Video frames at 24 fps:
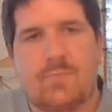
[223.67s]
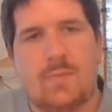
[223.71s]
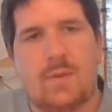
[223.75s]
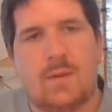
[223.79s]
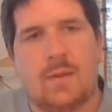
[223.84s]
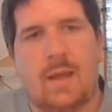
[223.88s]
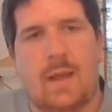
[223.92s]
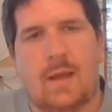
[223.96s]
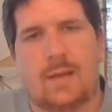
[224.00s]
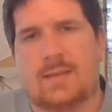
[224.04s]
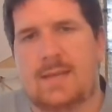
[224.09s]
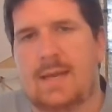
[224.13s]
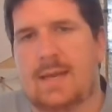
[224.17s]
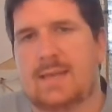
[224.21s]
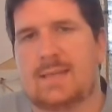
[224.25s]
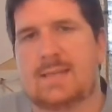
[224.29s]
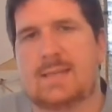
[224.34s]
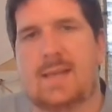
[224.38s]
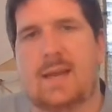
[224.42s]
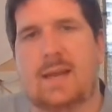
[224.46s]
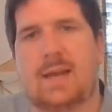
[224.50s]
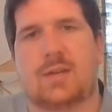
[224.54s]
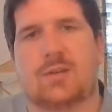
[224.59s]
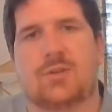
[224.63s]
Now, take a
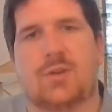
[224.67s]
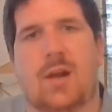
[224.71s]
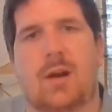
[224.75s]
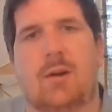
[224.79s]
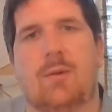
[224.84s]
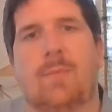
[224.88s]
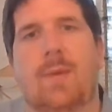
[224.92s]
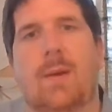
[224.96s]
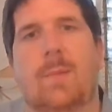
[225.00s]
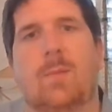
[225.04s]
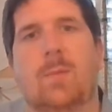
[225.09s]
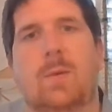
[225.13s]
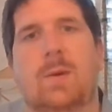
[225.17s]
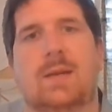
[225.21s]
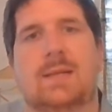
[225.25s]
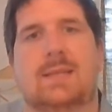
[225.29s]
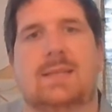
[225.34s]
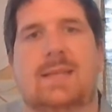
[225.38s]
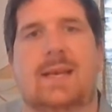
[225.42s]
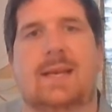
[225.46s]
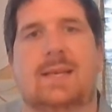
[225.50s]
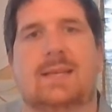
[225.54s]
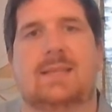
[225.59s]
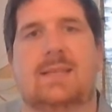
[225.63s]
second, try to remember what a
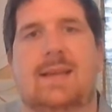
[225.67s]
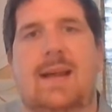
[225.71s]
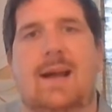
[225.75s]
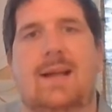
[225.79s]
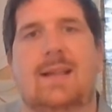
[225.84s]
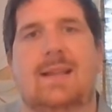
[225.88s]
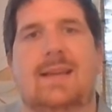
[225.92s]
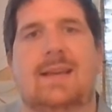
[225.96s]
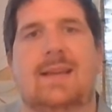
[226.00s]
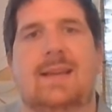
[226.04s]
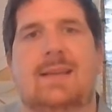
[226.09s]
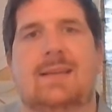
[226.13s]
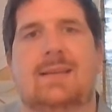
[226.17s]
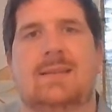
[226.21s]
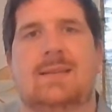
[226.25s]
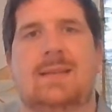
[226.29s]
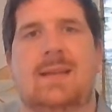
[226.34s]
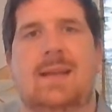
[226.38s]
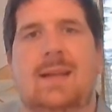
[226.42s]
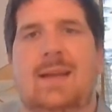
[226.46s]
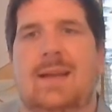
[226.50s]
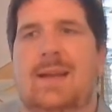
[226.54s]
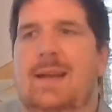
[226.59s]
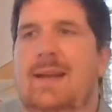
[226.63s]
textile is.
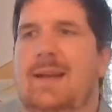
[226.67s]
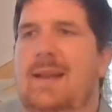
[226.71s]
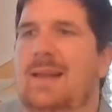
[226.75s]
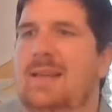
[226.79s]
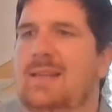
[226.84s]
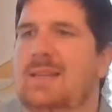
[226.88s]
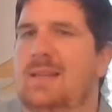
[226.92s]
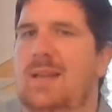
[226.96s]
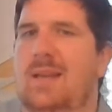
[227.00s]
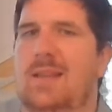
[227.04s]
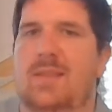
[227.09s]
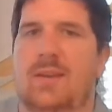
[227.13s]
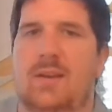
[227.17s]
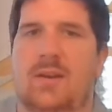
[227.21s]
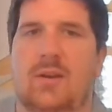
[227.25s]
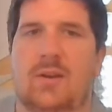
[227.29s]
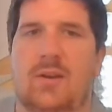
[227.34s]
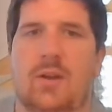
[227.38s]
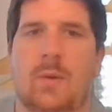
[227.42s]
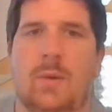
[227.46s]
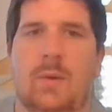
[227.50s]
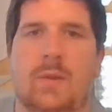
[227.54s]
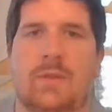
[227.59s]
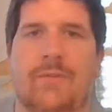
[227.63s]
It has nothing to
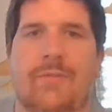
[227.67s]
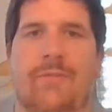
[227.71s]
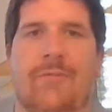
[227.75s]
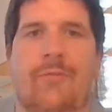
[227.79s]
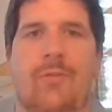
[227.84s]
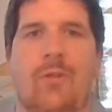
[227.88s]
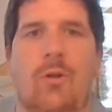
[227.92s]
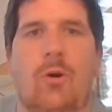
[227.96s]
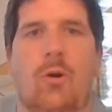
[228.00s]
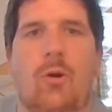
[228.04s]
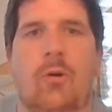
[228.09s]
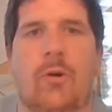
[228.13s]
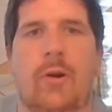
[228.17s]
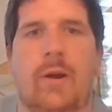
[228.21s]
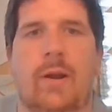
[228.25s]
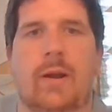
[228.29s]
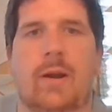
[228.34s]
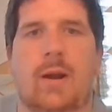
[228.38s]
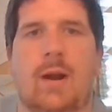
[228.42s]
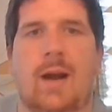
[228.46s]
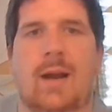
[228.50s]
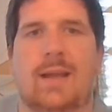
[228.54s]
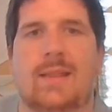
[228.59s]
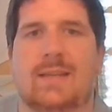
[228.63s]
do with the flooring,
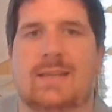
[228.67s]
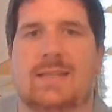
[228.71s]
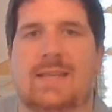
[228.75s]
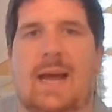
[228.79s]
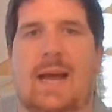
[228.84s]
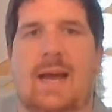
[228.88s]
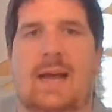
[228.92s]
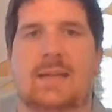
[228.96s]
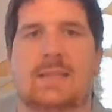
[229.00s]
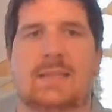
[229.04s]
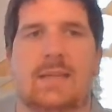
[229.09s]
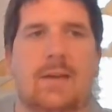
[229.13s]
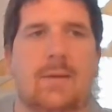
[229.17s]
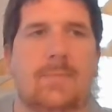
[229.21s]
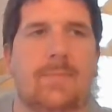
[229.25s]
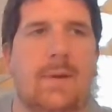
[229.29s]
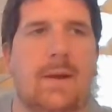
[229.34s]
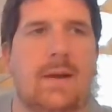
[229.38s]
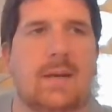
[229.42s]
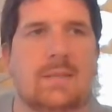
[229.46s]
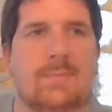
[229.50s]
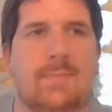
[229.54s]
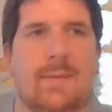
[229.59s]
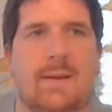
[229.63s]
all right, the tiles that your
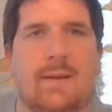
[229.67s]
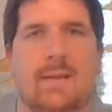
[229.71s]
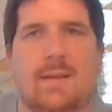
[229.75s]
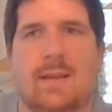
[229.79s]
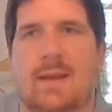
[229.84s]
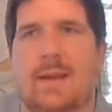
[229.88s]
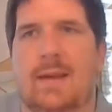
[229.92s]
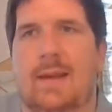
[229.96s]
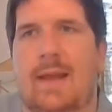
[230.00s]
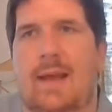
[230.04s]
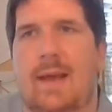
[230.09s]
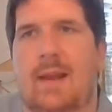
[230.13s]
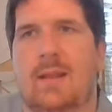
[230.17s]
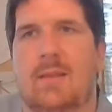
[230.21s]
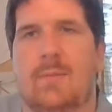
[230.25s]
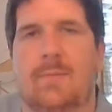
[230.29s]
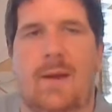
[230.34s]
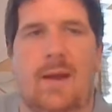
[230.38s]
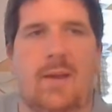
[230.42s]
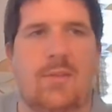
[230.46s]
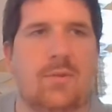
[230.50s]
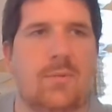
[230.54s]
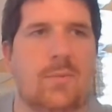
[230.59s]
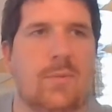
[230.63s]
parents might have laid down in the
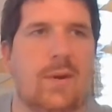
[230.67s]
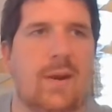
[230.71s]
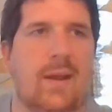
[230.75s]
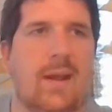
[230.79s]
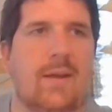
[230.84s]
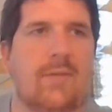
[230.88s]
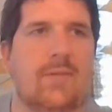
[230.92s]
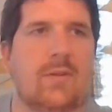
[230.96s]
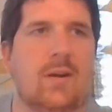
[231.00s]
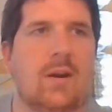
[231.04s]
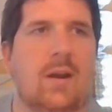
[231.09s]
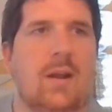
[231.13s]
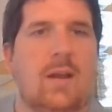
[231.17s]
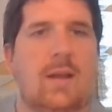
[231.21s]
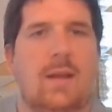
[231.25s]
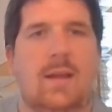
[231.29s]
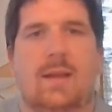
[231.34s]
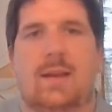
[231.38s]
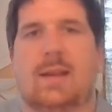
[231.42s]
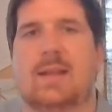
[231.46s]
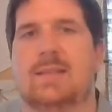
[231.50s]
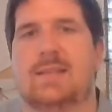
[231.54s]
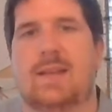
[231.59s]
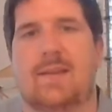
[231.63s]
bathroom, whatever. It
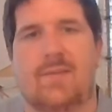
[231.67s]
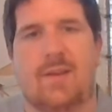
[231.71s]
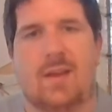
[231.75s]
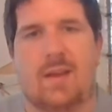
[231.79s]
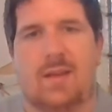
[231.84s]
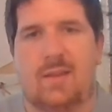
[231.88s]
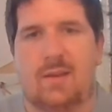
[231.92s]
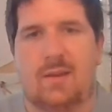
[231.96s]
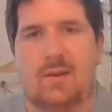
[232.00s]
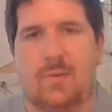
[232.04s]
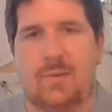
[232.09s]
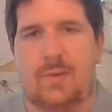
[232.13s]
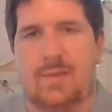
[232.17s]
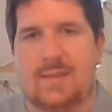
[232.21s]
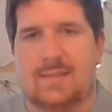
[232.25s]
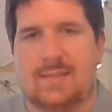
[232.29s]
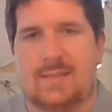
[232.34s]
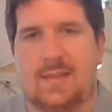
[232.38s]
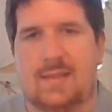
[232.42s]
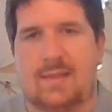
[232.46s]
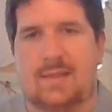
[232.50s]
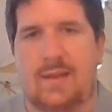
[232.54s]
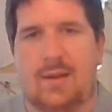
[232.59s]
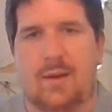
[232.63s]
doesn't have anything to do with this
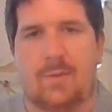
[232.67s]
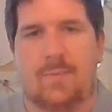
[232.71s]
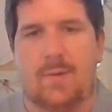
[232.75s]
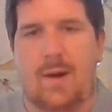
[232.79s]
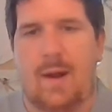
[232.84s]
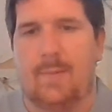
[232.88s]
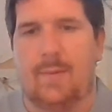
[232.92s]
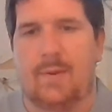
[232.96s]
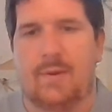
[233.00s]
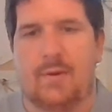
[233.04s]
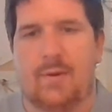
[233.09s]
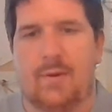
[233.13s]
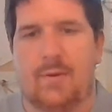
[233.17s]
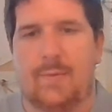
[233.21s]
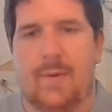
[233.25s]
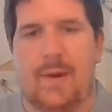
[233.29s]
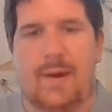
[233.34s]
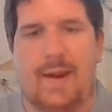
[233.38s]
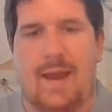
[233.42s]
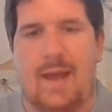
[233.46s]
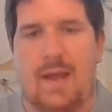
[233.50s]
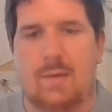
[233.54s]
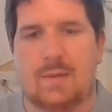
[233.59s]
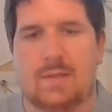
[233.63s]
thing that you're probably doing right
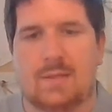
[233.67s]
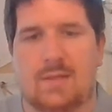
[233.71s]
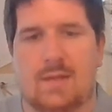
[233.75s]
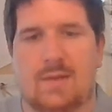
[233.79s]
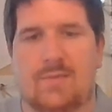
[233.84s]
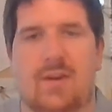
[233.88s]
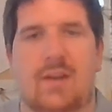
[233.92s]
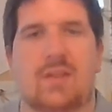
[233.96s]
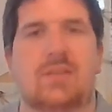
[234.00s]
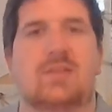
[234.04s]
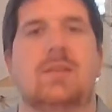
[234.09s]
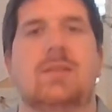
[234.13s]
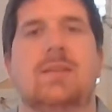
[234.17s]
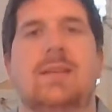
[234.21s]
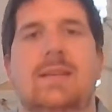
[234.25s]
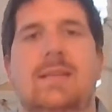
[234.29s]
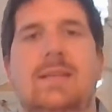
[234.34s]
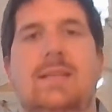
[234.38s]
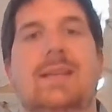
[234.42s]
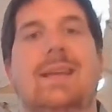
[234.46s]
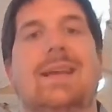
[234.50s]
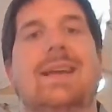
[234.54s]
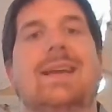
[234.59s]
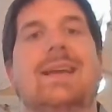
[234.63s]
now instead of actually
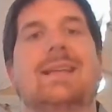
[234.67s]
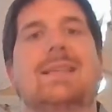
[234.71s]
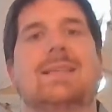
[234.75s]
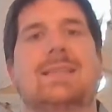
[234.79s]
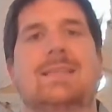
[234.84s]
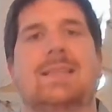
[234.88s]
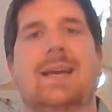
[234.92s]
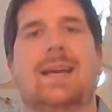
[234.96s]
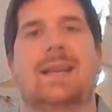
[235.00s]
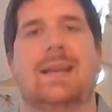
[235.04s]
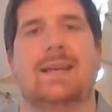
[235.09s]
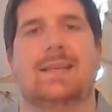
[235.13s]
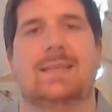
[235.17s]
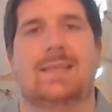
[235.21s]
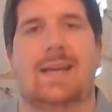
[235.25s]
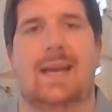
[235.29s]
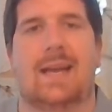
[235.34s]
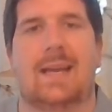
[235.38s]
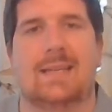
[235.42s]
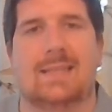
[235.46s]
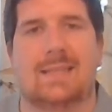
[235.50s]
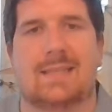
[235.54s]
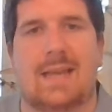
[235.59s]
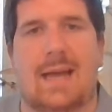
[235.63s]
listening. Instead, a
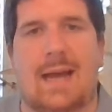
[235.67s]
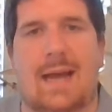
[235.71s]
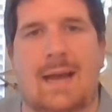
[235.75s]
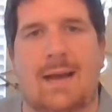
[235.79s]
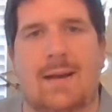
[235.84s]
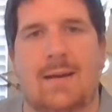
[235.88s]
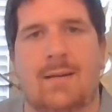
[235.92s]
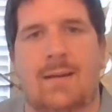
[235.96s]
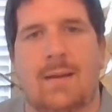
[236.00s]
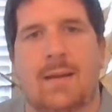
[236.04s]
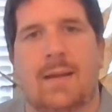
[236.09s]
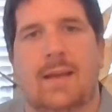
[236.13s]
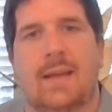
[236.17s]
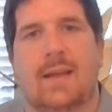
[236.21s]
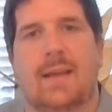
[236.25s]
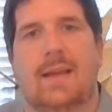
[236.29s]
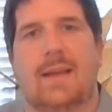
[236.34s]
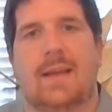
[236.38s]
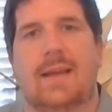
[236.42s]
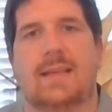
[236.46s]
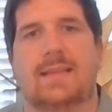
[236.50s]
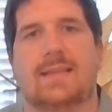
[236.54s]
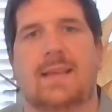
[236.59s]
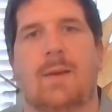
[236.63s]
textile
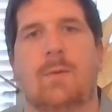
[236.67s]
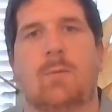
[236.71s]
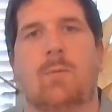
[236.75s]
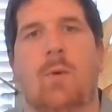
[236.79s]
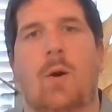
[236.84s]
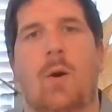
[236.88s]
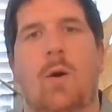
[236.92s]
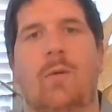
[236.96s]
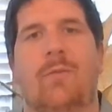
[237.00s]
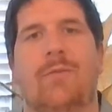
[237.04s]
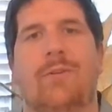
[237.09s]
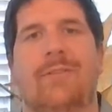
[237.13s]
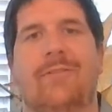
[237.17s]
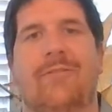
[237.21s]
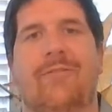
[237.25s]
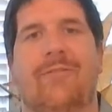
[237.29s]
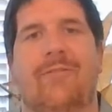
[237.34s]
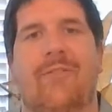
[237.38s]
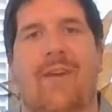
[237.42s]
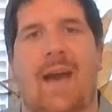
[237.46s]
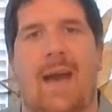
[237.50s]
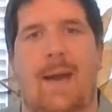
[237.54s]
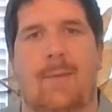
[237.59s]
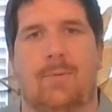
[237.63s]
is a woven
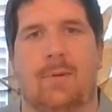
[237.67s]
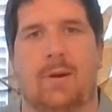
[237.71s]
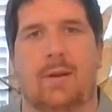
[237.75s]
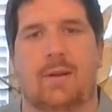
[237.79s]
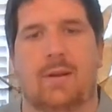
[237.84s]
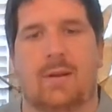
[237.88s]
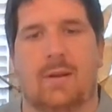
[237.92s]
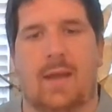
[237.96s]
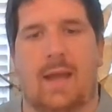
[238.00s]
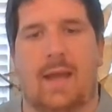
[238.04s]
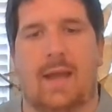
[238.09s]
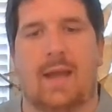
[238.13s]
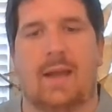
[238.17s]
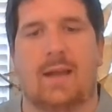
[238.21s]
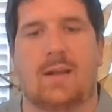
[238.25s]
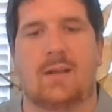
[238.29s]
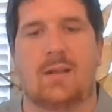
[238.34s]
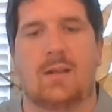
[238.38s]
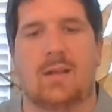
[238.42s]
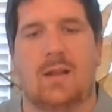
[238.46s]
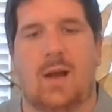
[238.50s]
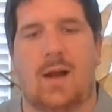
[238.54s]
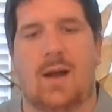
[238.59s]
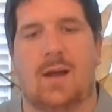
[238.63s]
fabric, okay? A
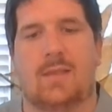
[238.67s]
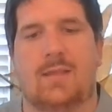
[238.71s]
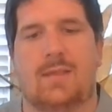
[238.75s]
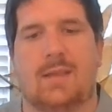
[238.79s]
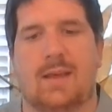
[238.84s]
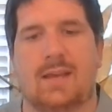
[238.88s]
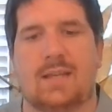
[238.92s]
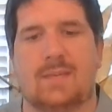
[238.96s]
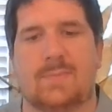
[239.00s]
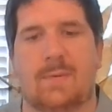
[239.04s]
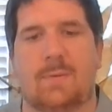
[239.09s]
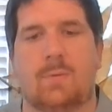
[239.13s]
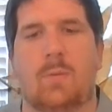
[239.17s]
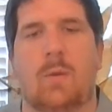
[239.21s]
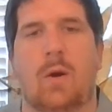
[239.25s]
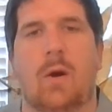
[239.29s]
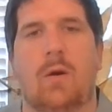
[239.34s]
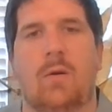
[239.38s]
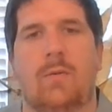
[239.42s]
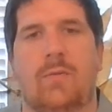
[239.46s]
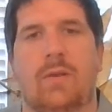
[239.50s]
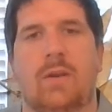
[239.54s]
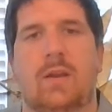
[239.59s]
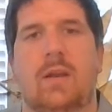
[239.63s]
cloth that has been
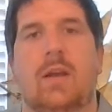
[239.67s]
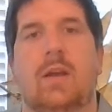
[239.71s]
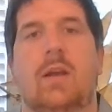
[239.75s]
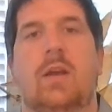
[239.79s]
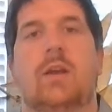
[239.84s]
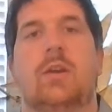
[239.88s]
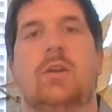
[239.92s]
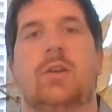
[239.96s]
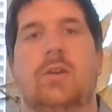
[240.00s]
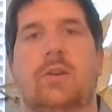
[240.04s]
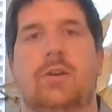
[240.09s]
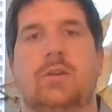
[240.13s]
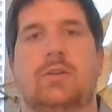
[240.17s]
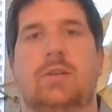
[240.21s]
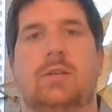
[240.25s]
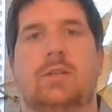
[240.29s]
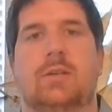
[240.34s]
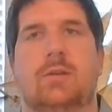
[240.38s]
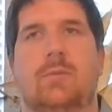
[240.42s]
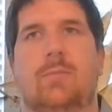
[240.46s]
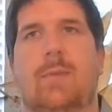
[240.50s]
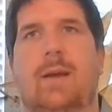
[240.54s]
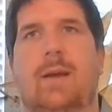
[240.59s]
woven, usually to make